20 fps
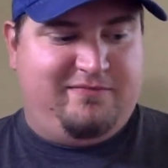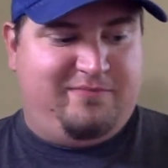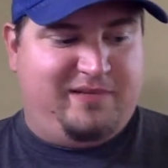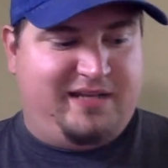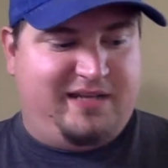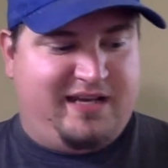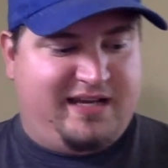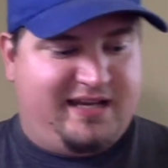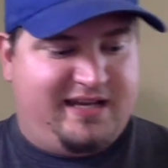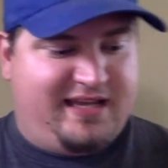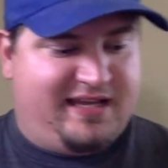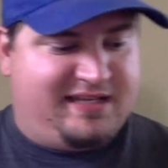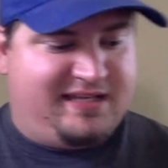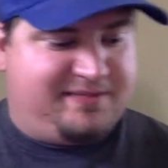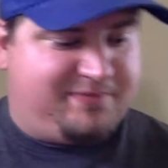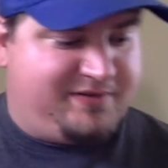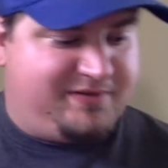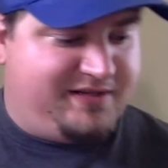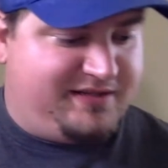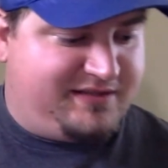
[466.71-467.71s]
but not as
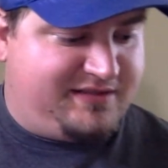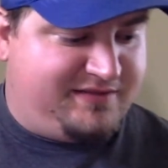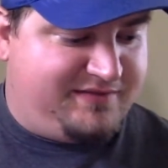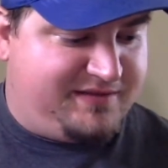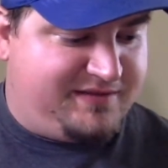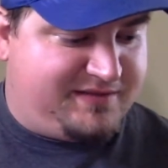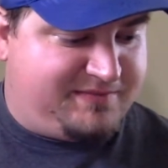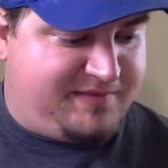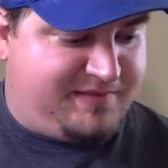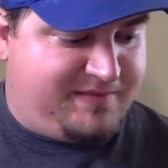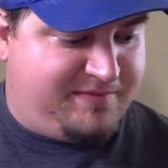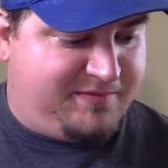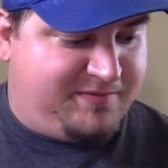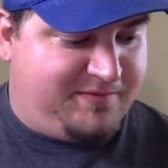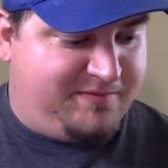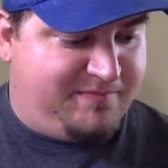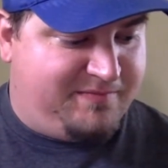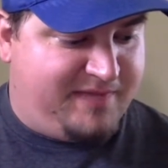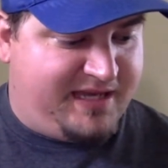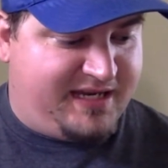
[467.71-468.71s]
productive as people
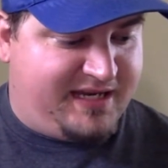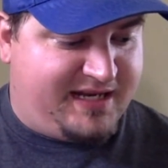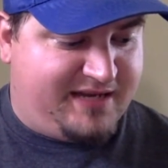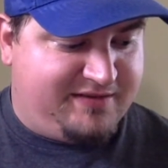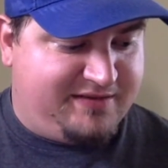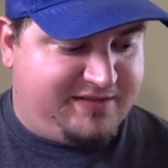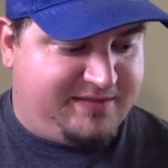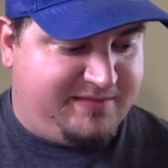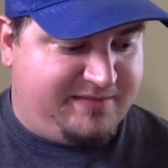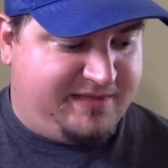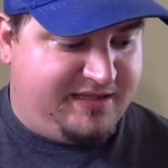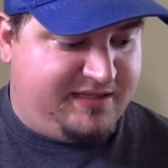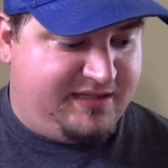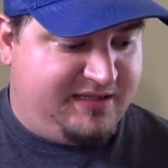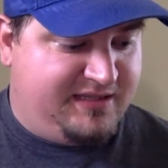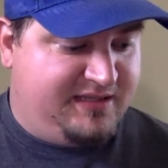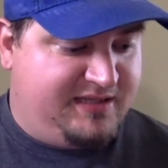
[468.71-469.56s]
make it out to be.